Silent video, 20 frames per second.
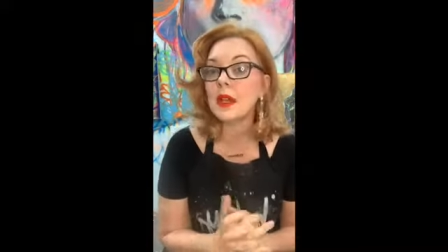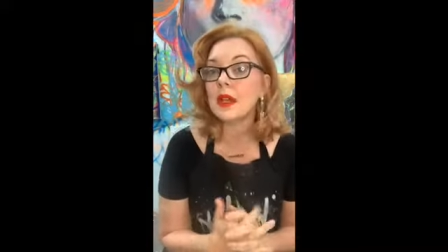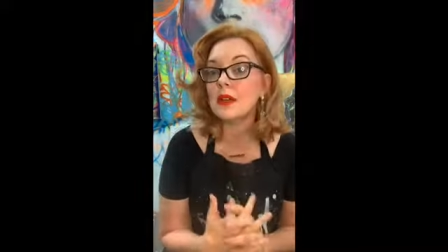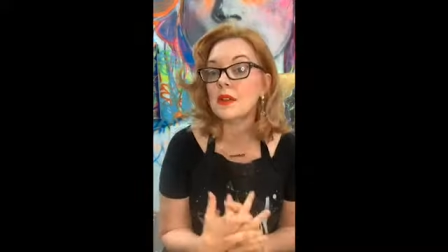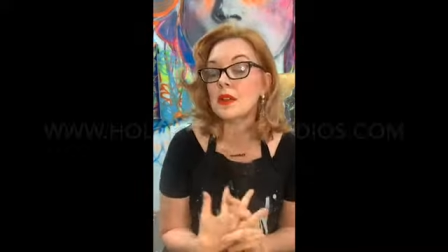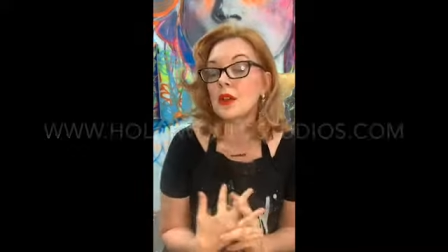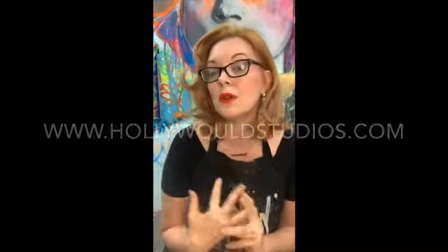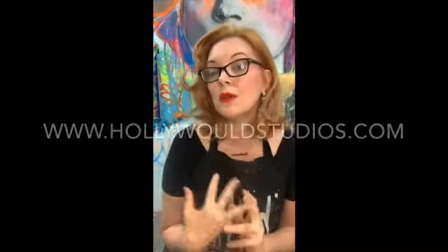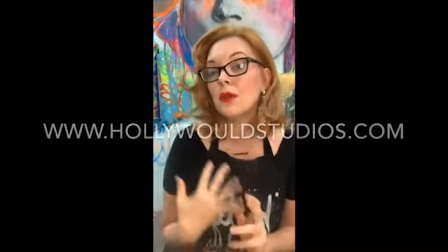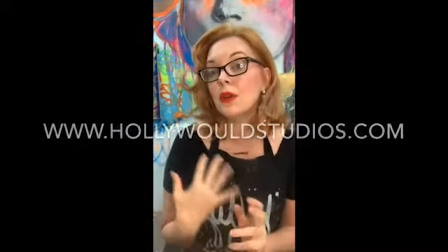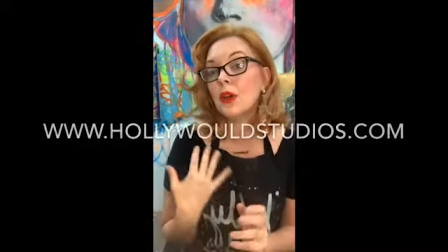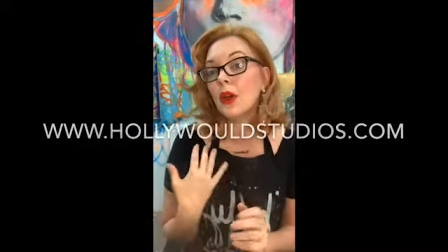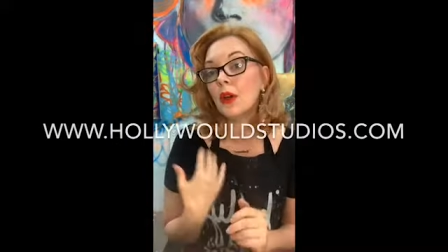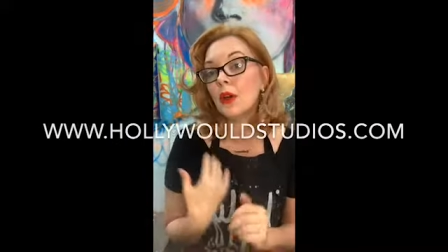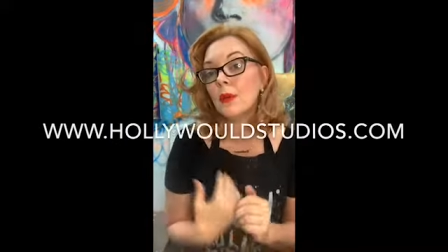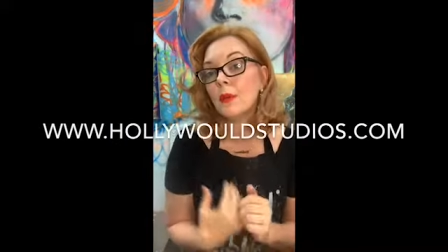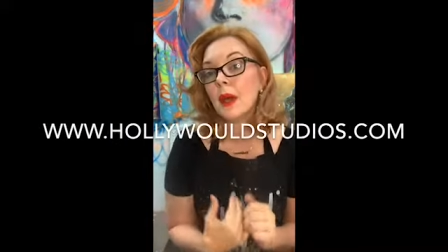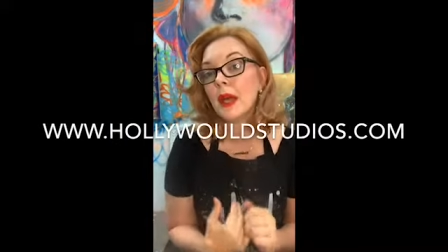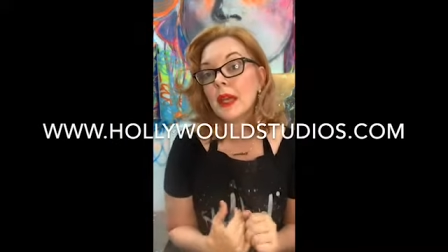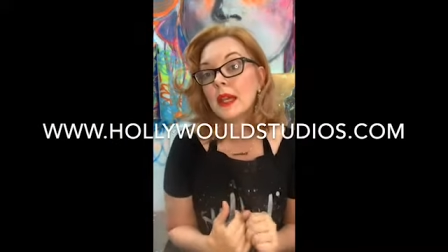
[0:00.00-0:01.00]
So if you go to
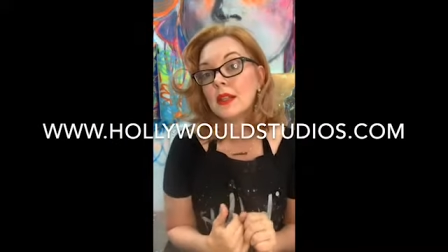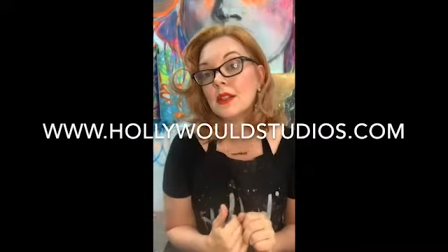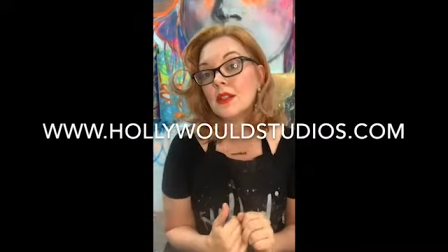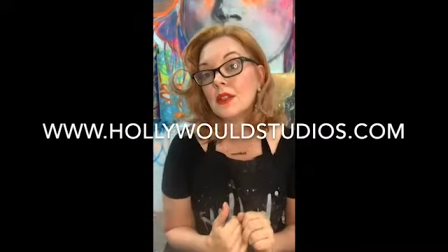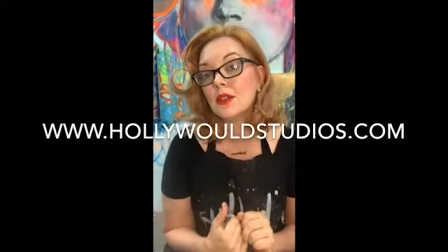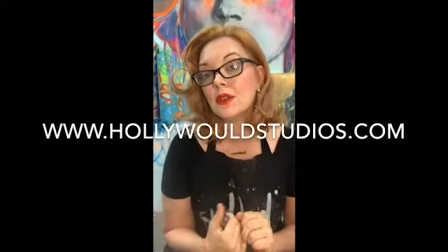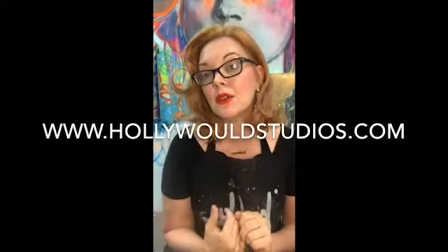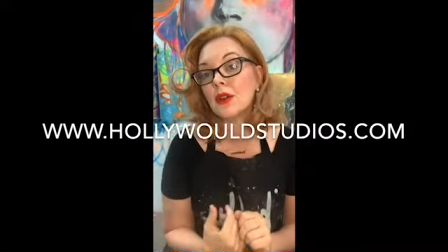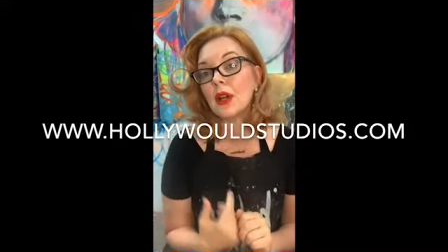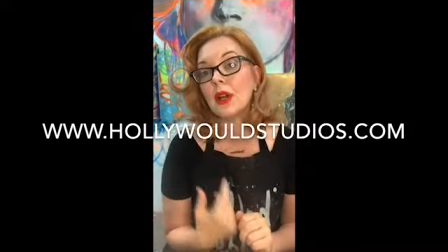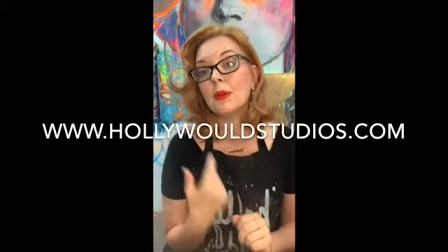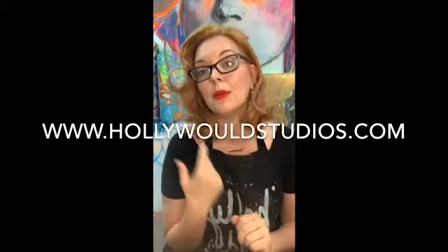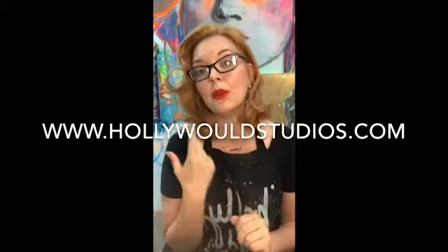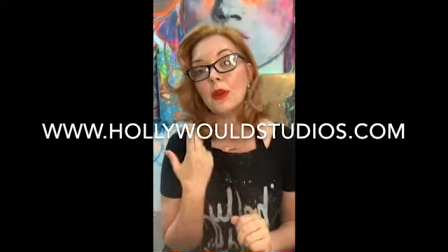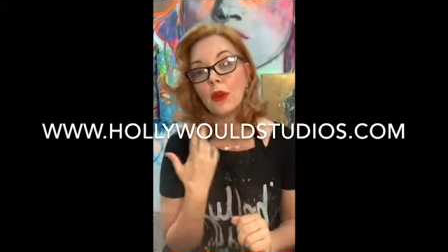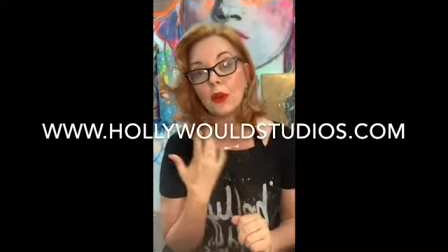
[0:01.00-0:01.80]
my Instagram, you go